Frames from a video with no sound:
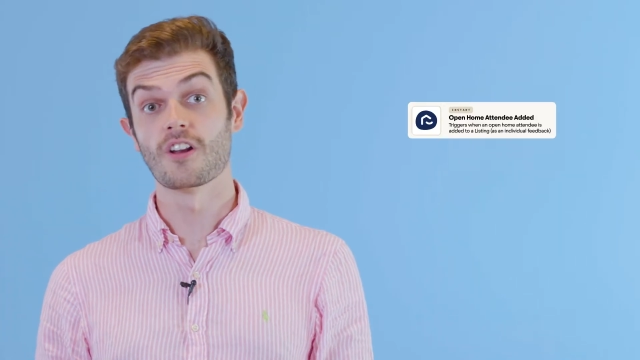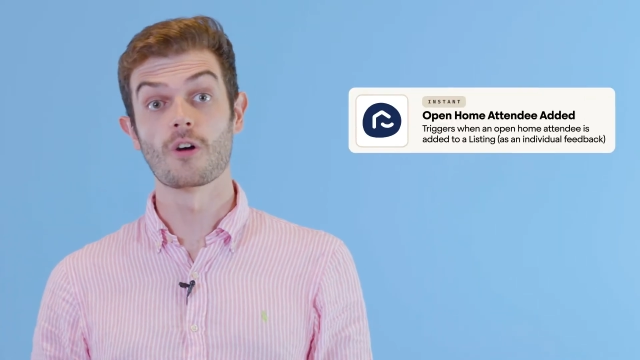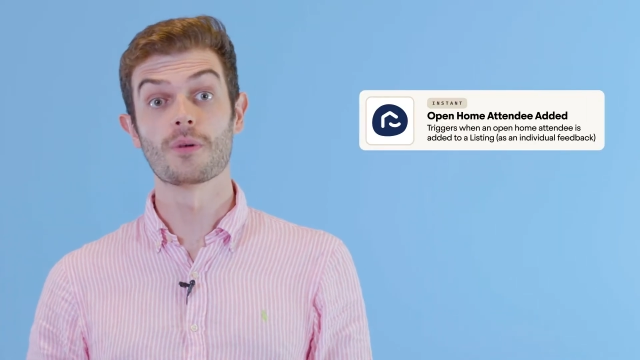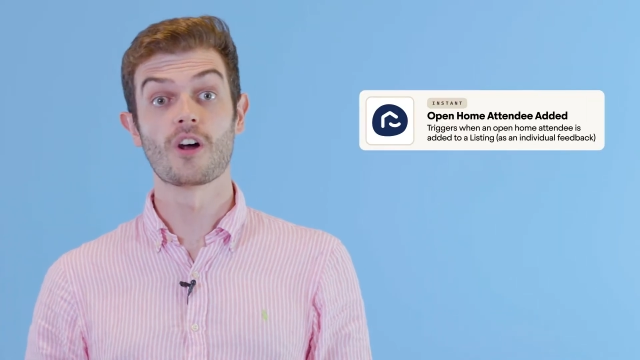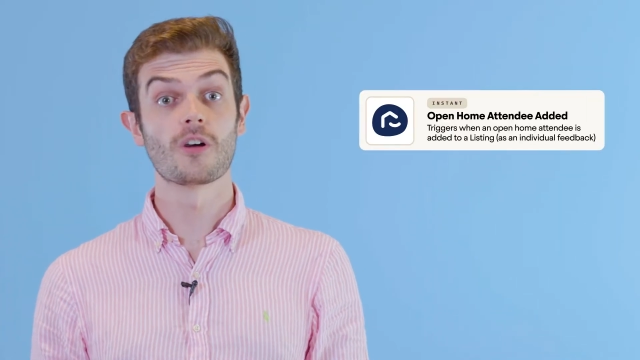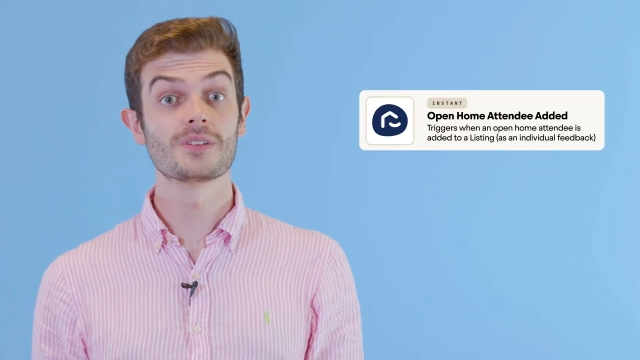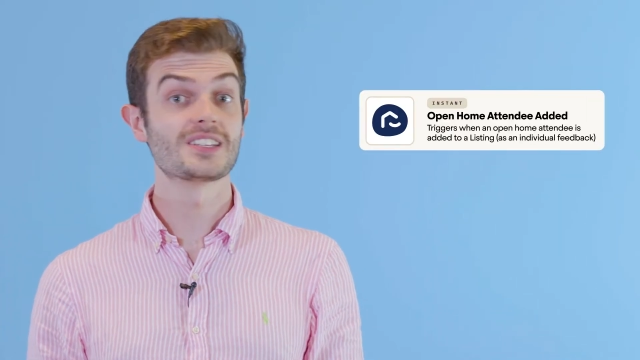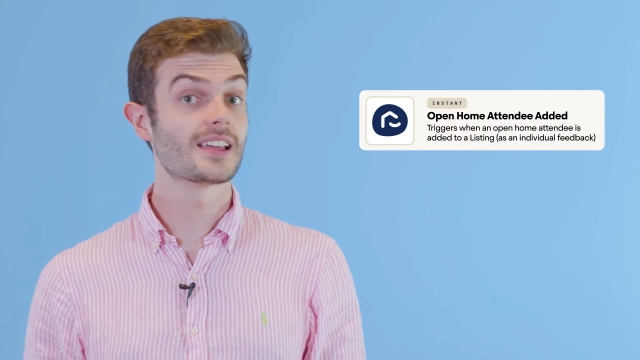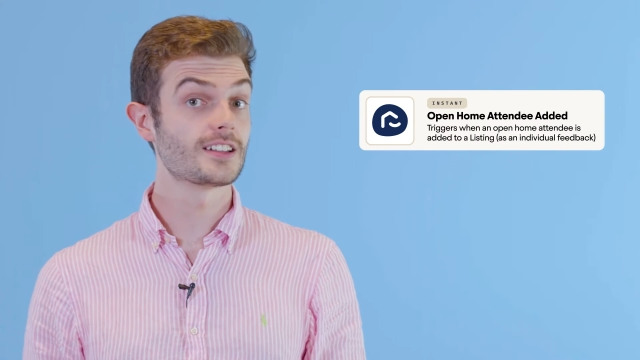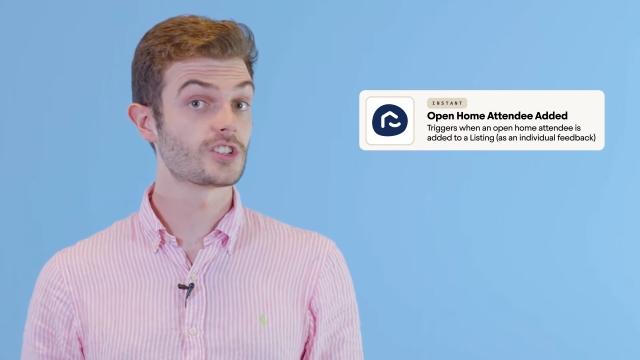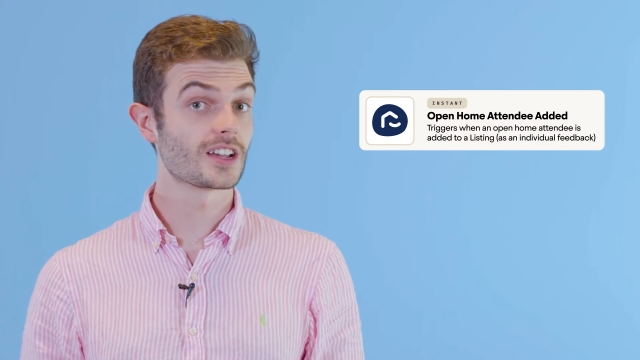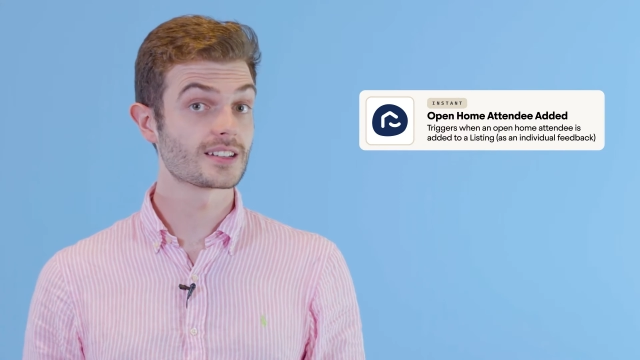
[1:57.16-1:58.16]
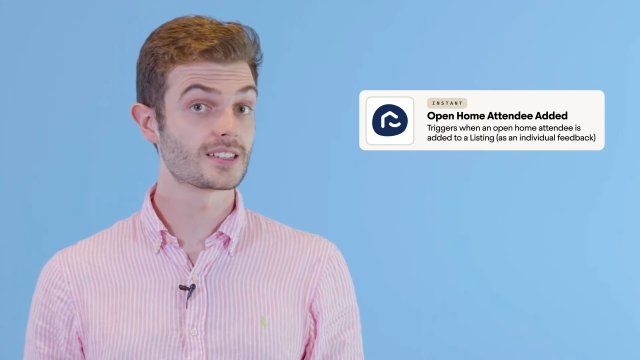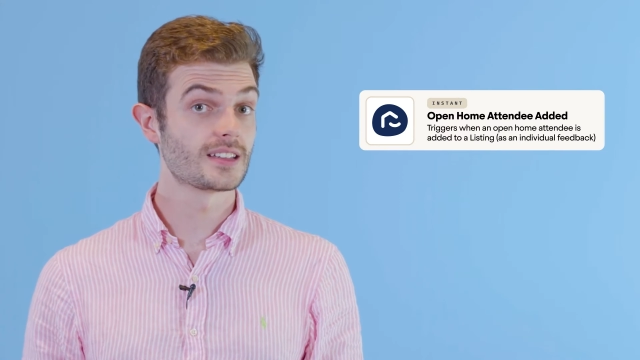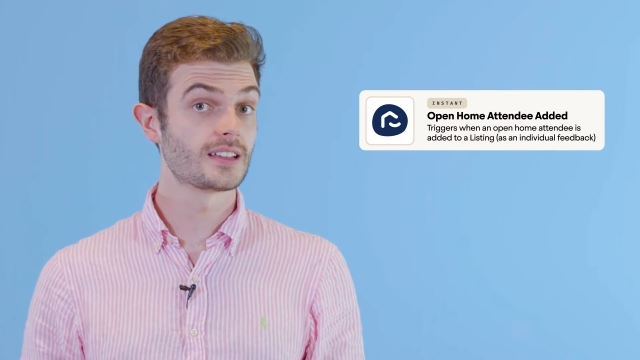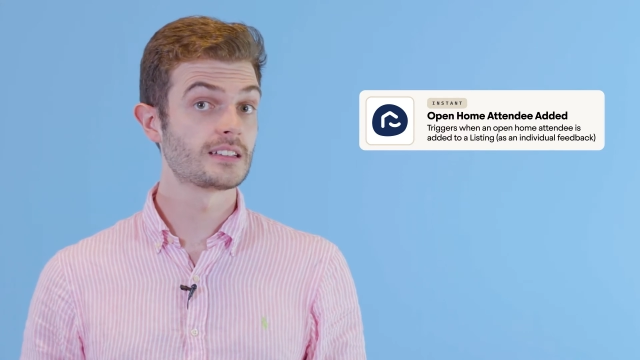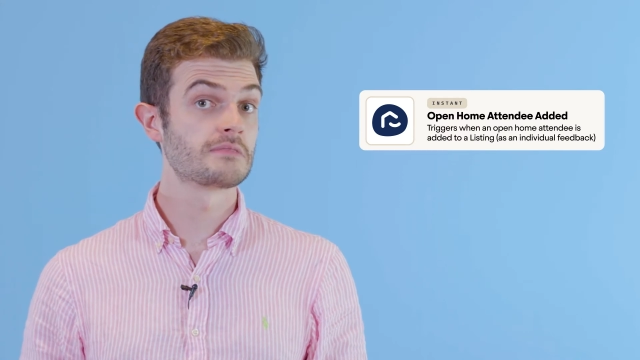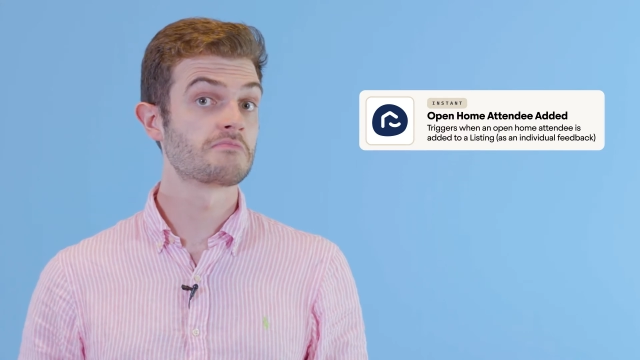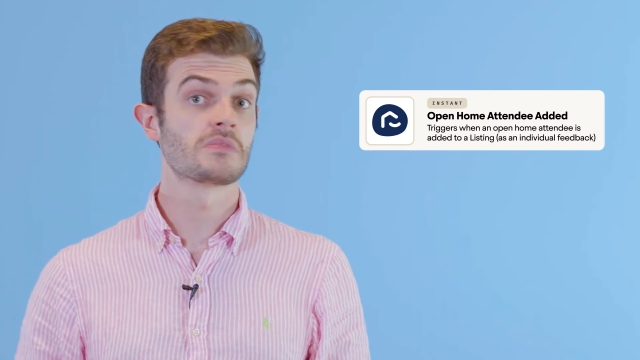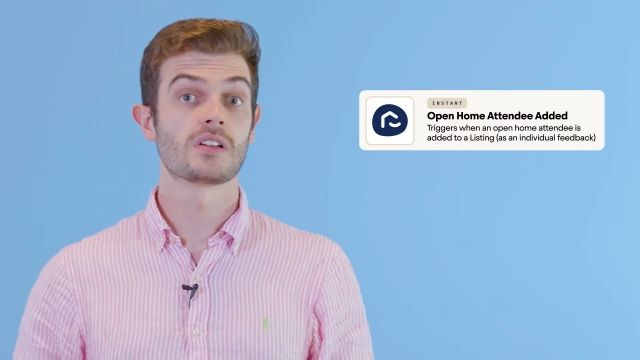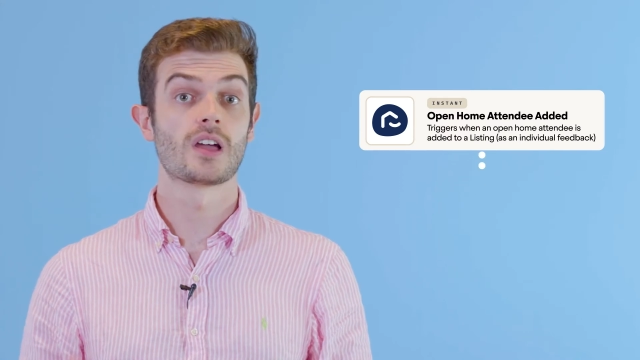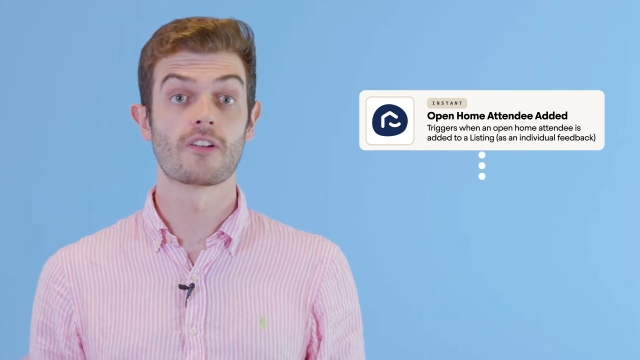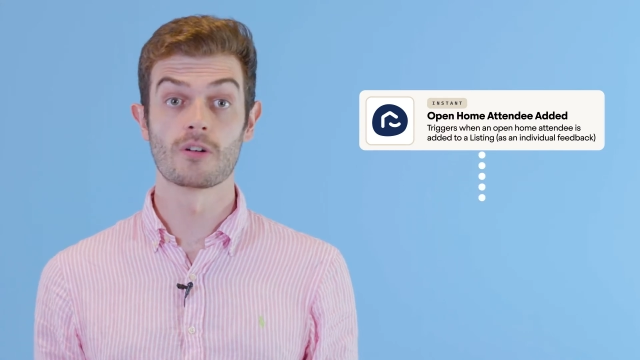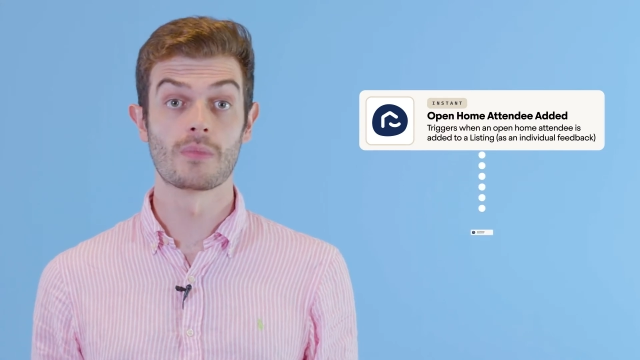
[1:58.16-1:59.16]
an open home attendee checks in,
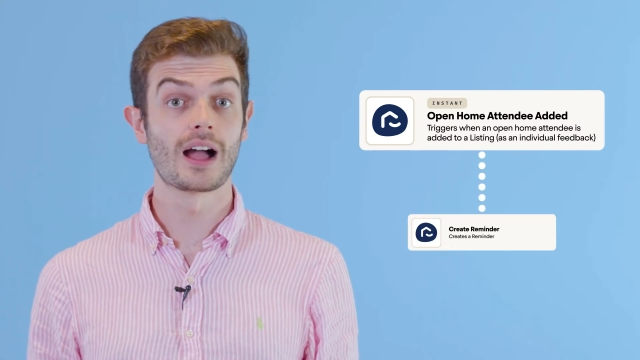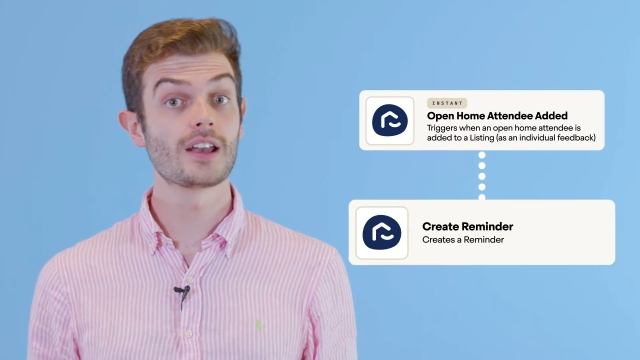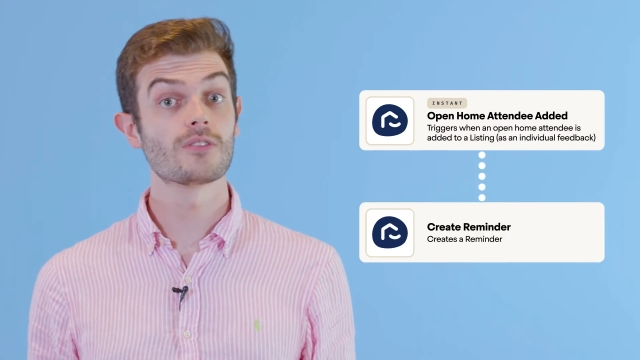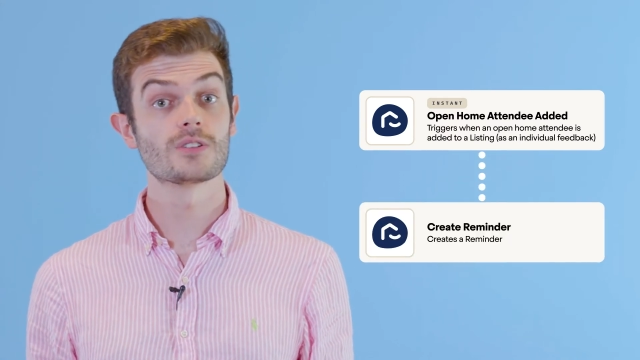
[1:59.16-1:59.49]
a reminder